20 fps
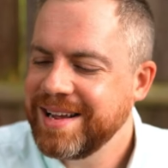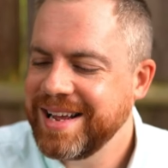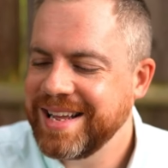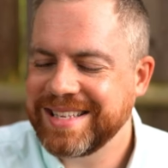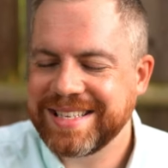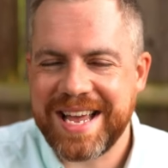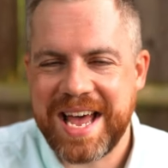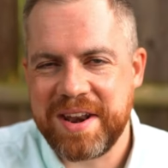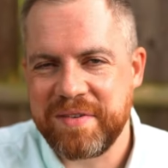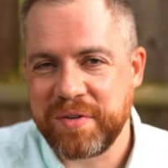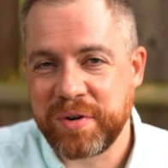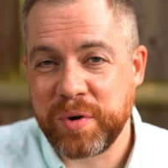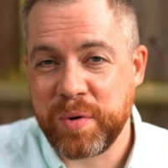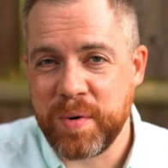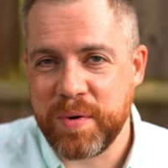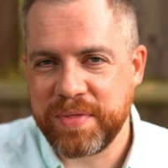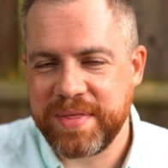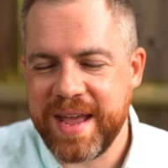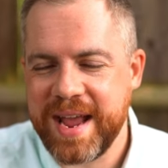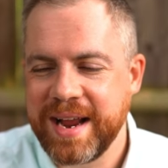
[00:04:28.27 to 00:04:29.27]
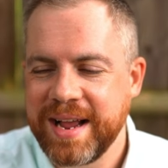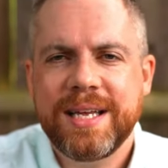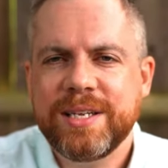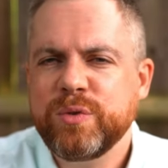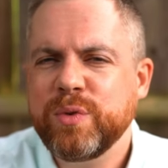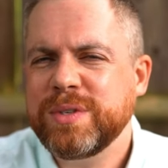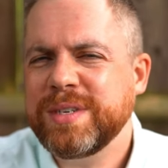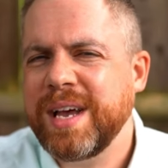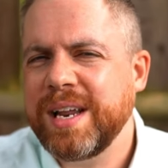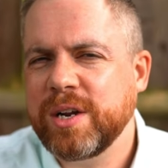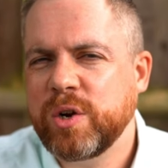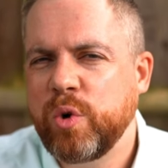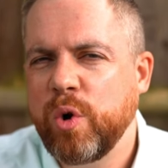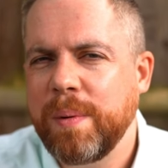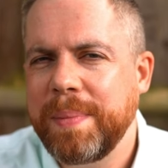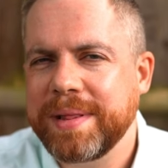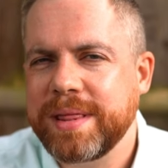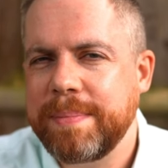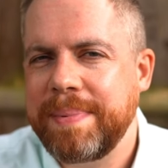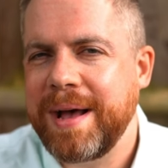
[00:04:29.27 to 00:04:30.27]
It's kind of a cool thing. That's what's kind of cool
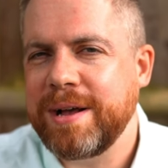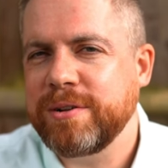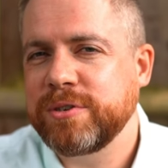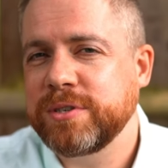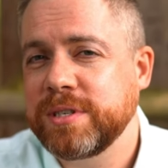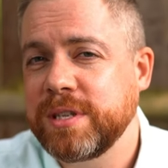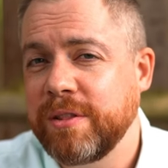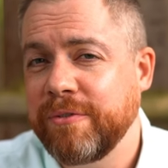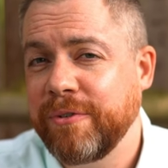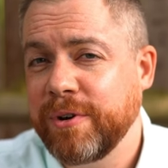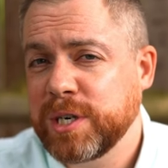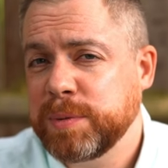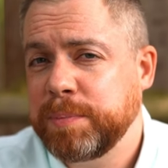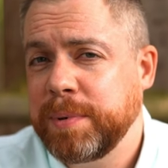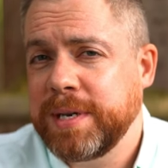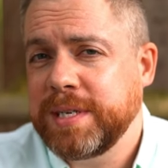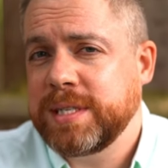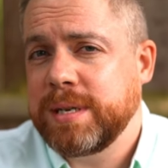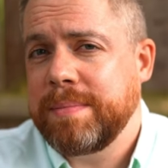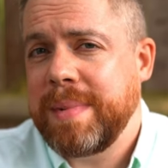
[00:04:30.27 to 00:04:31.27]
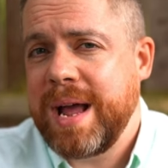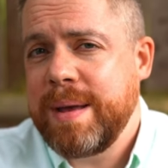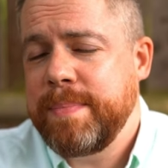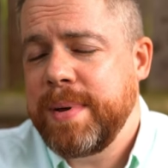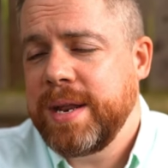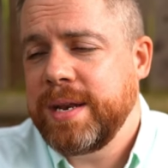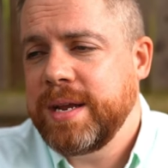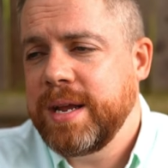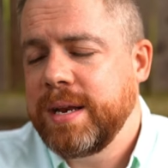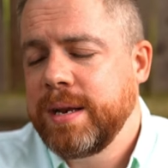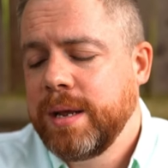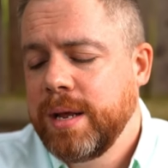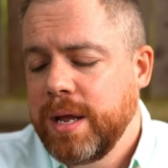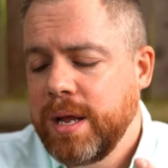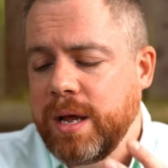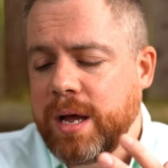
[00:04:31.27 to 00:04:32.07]
about the pouches in the first place, in my opinion.